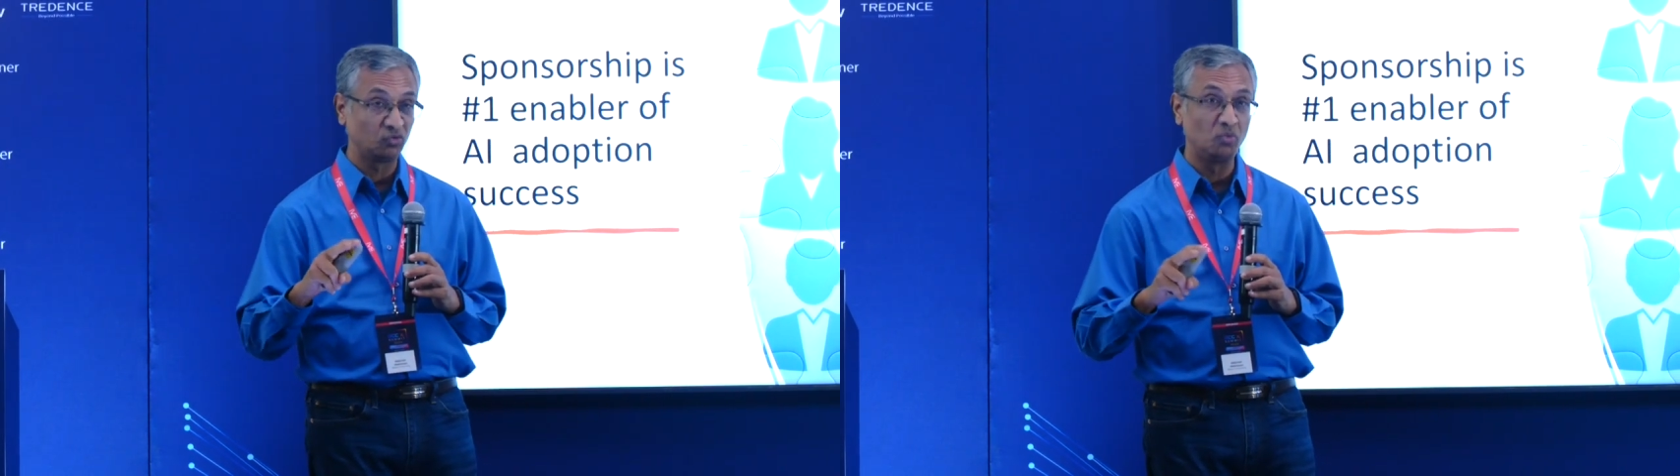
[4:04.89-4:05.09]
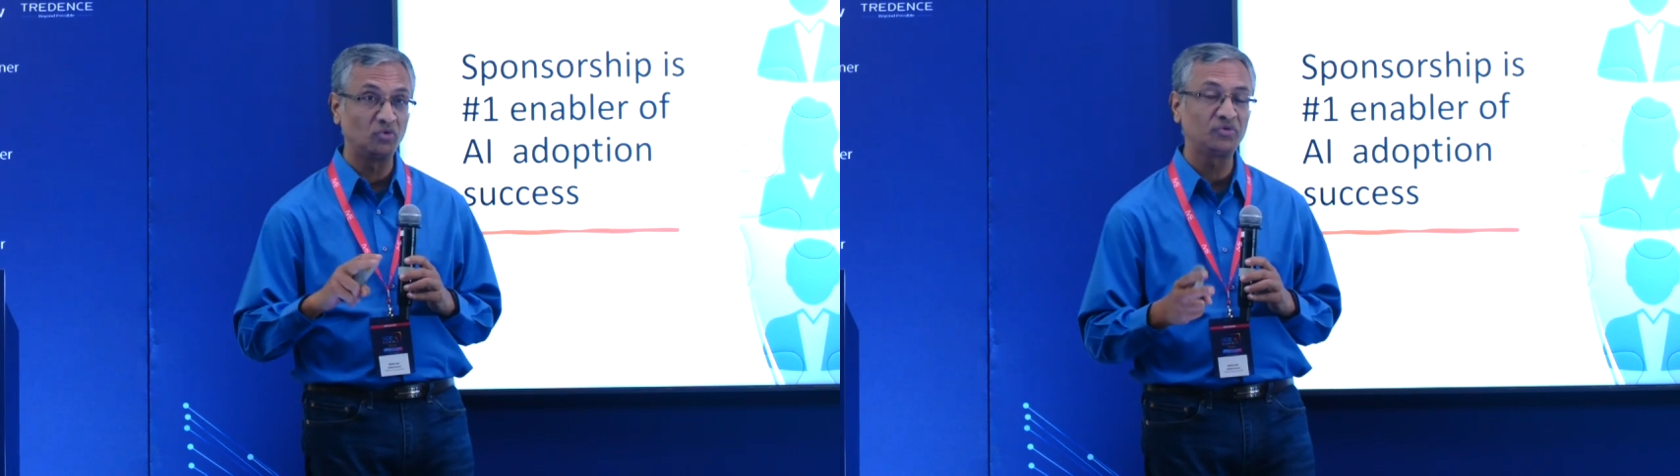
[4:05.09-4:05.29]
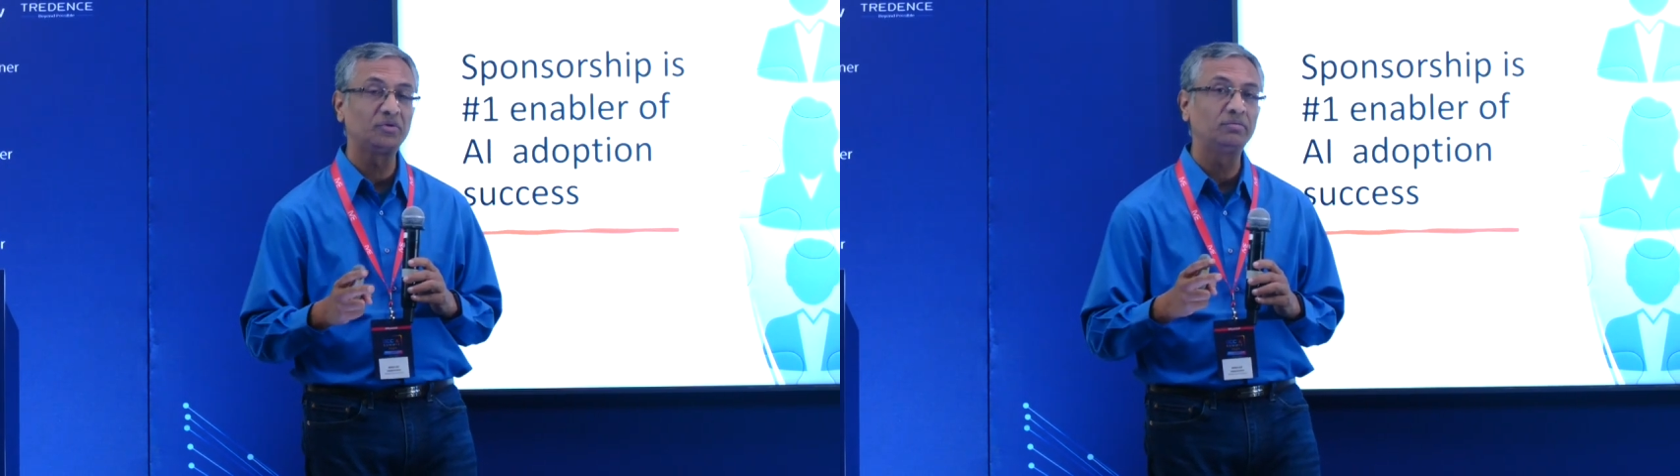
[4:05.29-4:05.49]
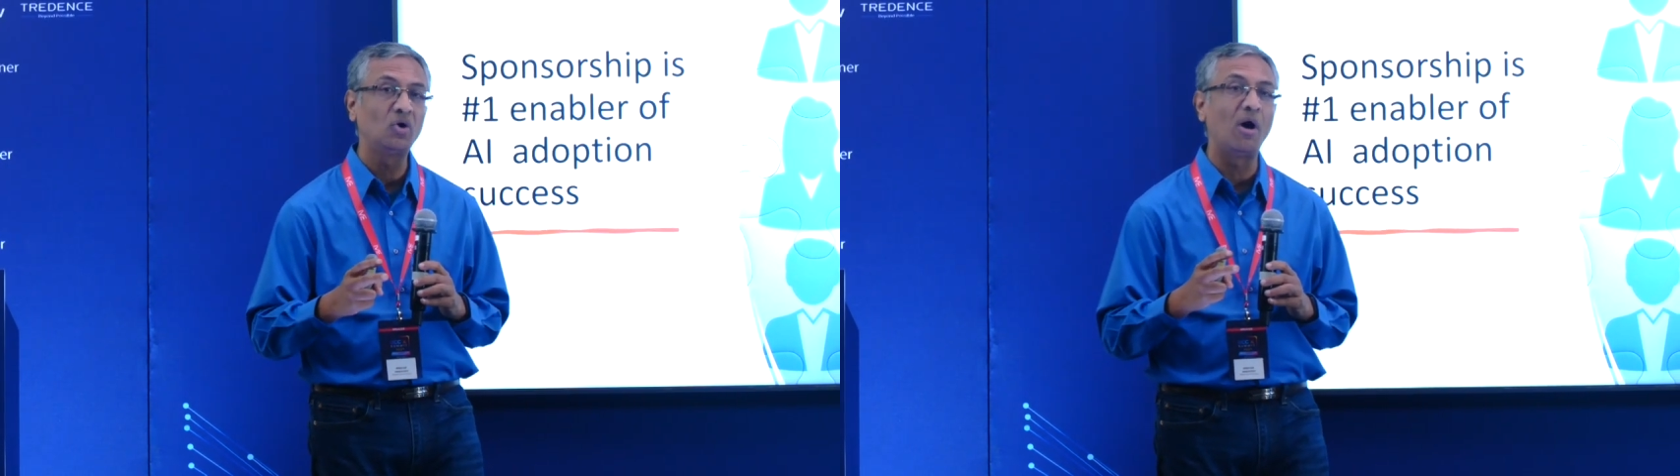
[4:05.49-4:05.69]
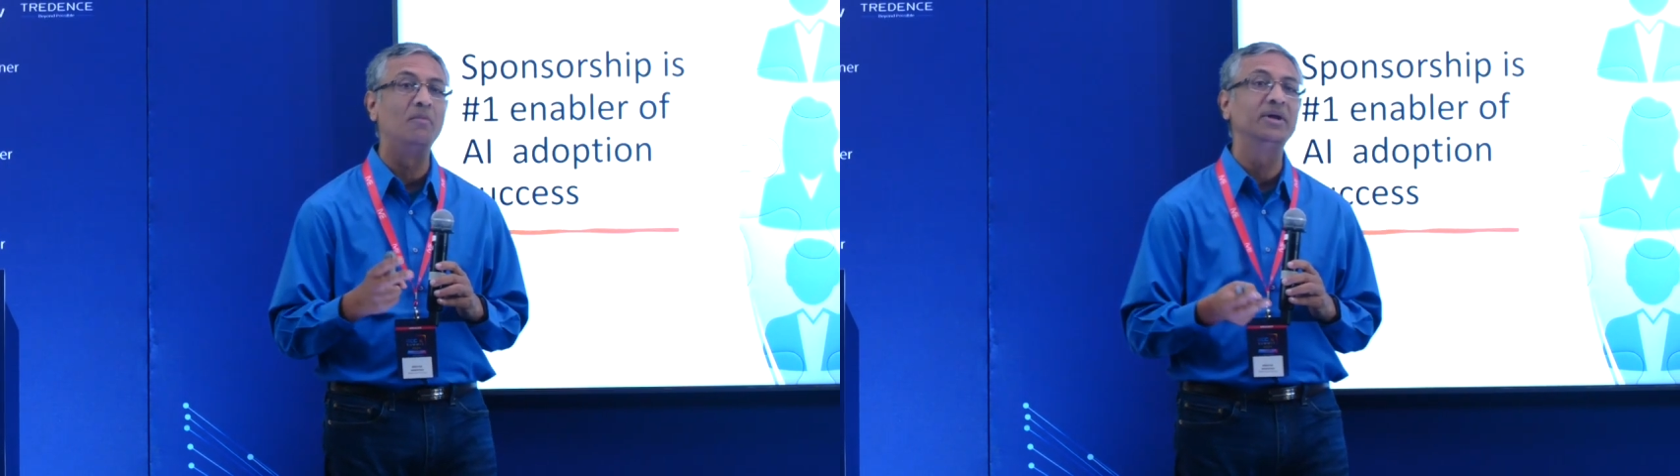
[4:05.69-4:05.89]
most
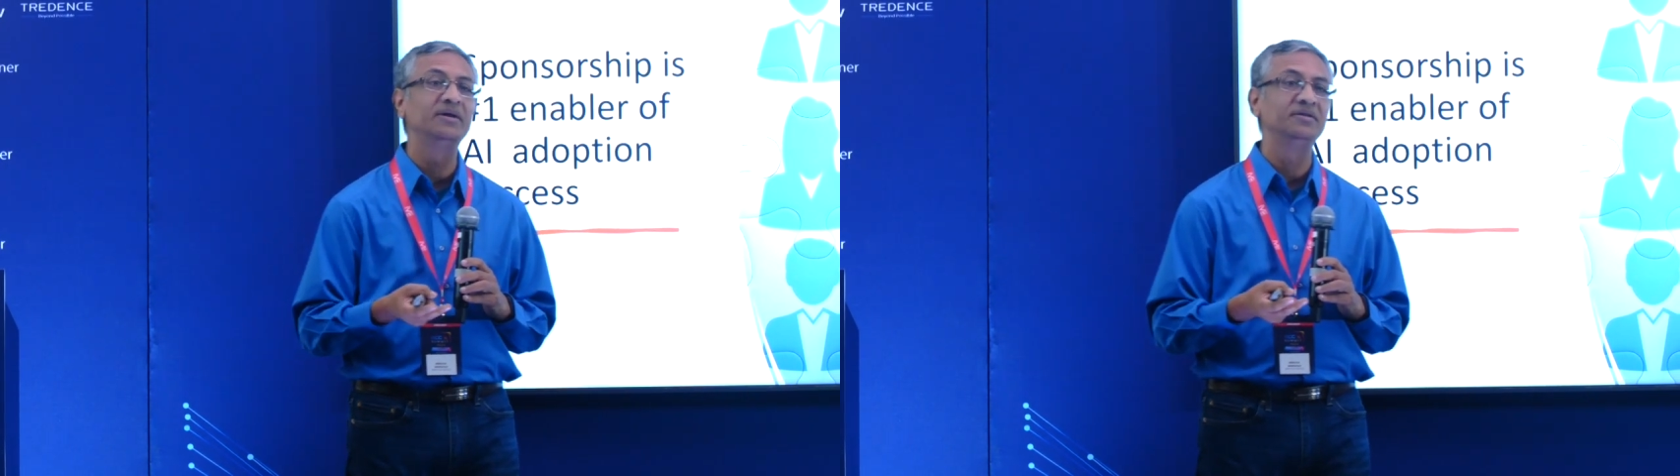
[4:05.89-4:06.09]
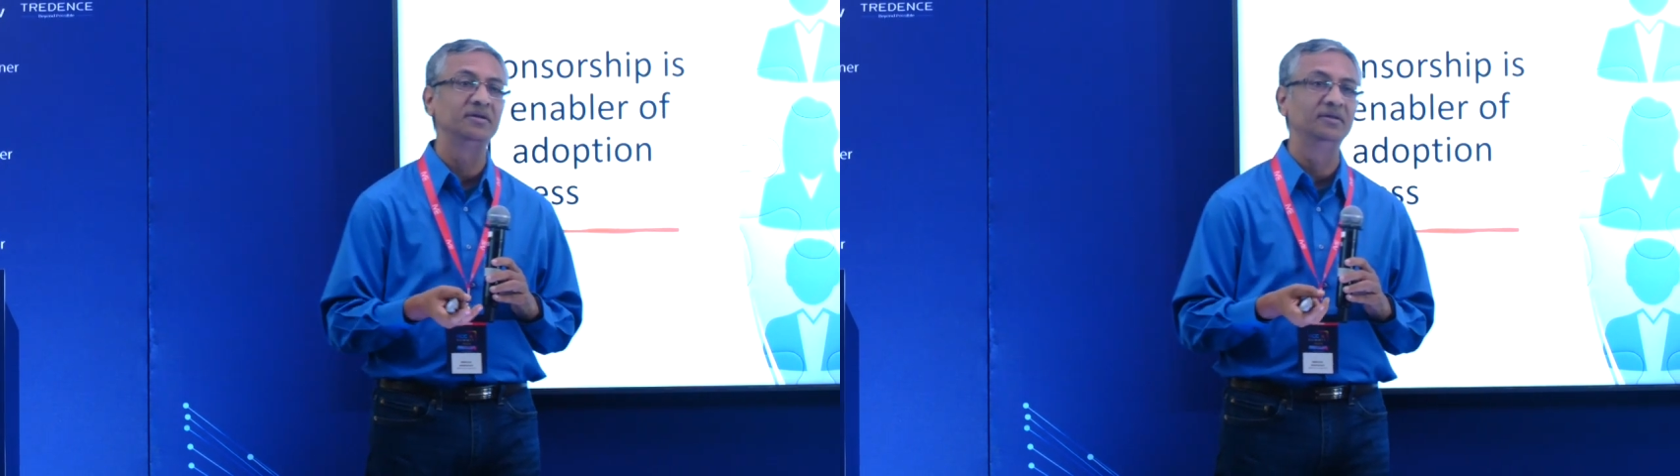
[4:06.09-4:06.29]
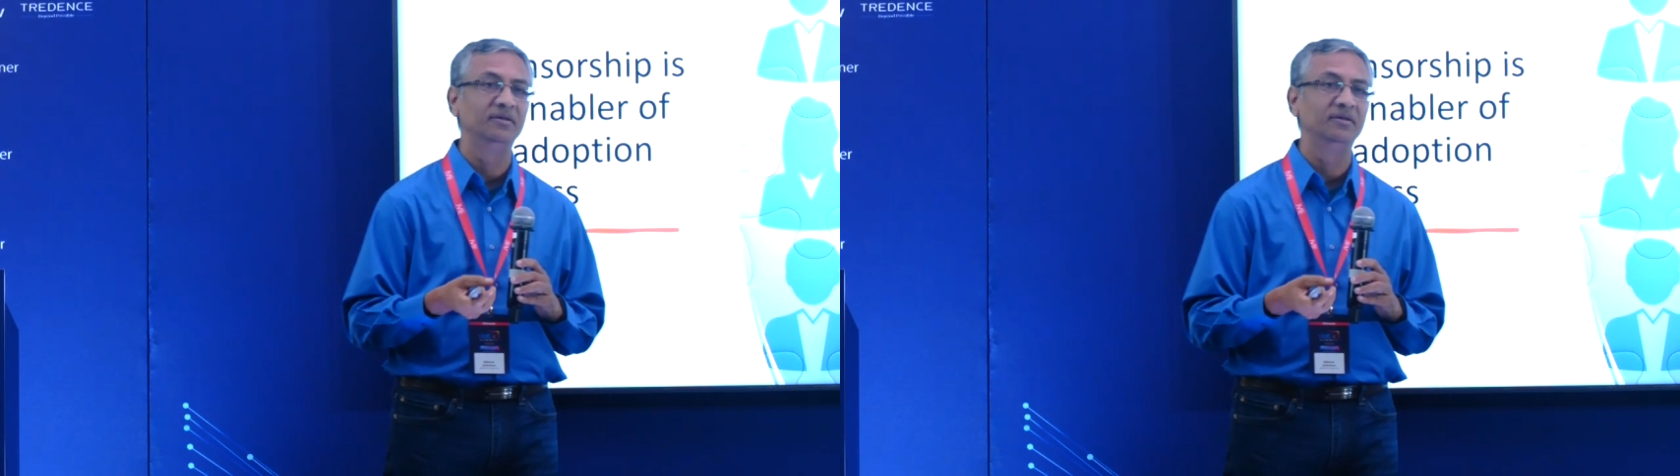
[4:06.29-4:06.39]
commonly seen